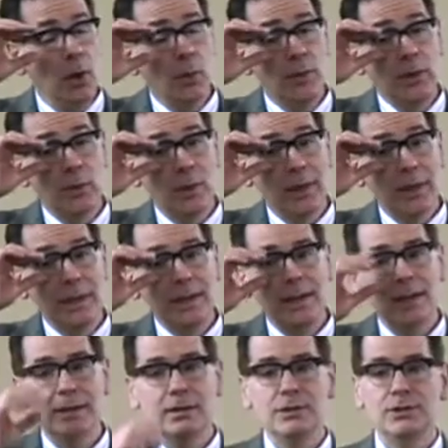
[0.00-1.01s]
we really
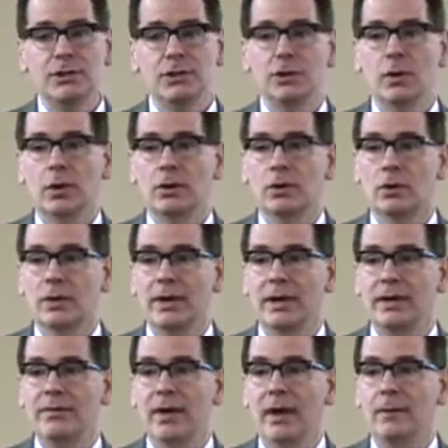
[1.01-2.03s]
needed to
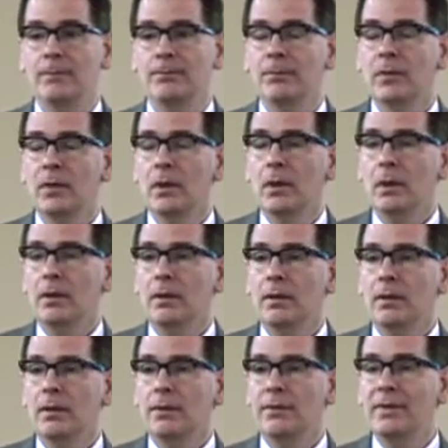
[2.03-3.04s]
agree that
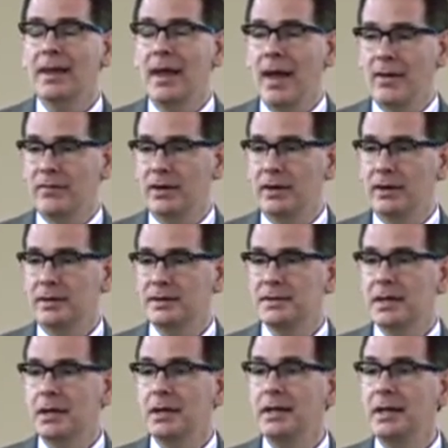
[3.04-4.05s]
the
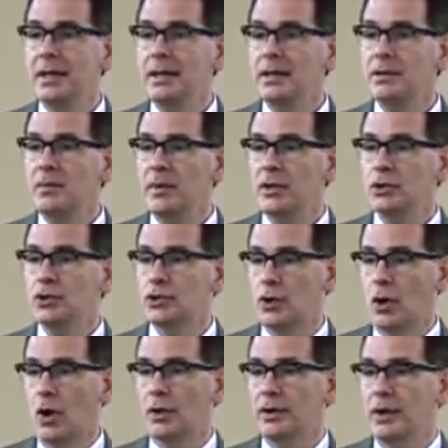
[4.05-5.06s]
evidence needed to be
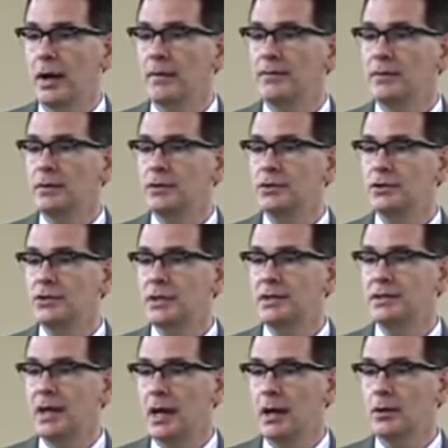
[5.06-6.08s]
strong enough
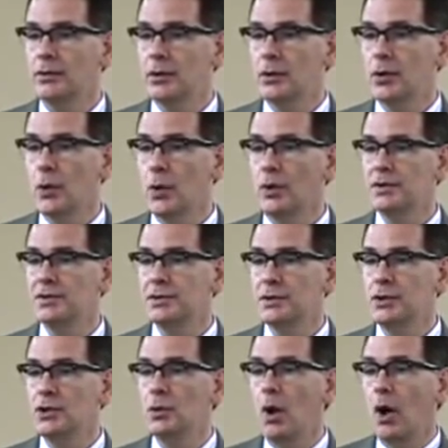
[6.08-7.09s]
to tell the courts,
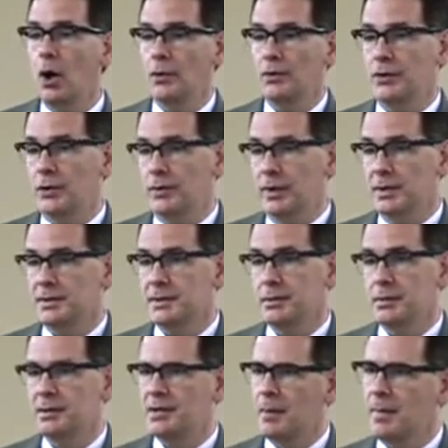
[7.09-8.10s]
you ought to do this.
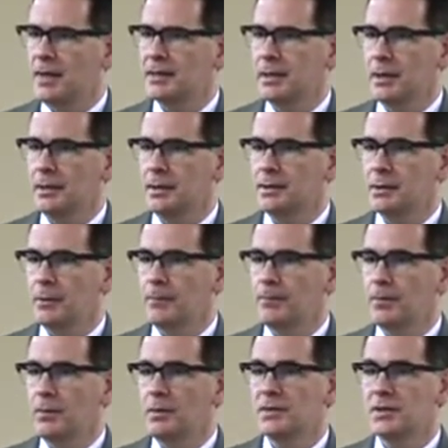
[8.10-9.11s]
Does that make sense?
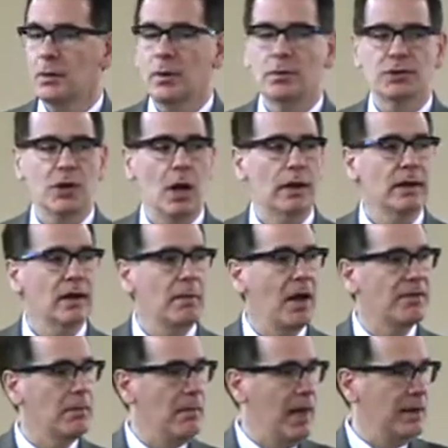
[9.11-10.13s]
So we were talking
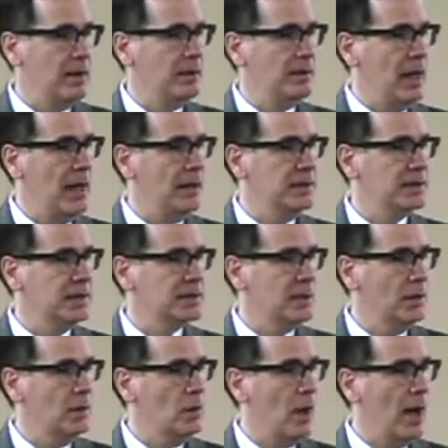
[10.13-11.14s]
about meta-analysis
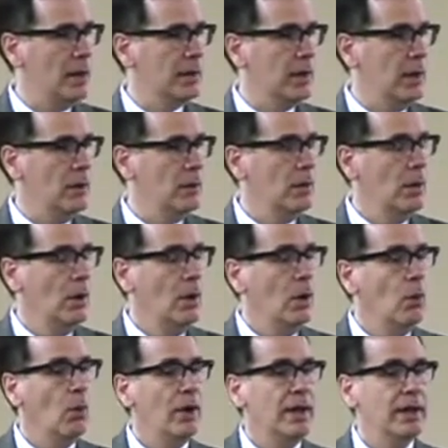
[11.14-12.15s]
a little while ago.
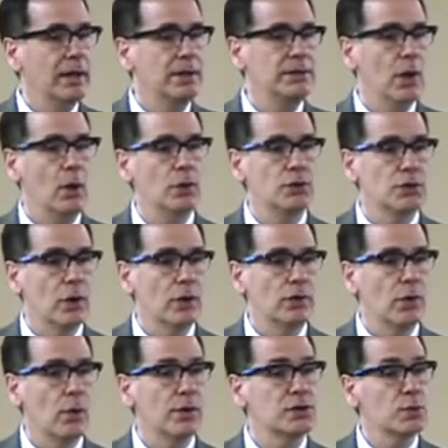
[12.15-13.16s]
Well, in adult
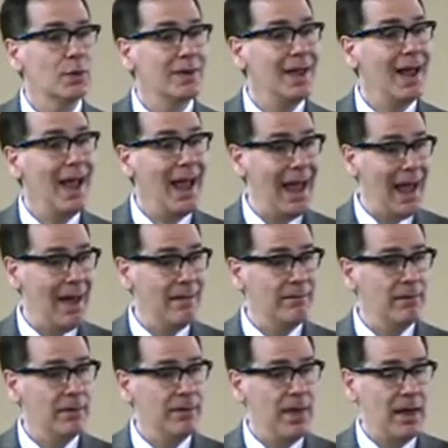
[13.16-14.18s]
drug courts, we
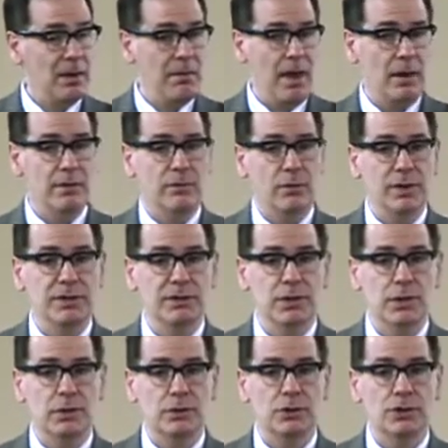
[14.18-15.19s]
have that amount of
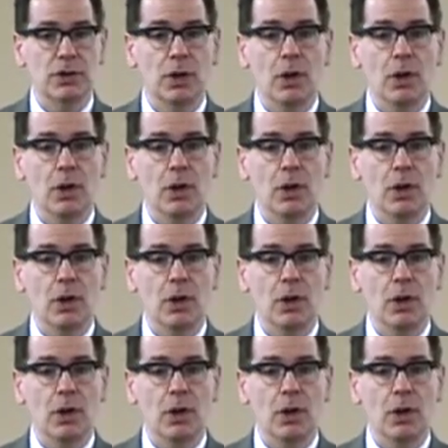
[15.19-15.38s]
research.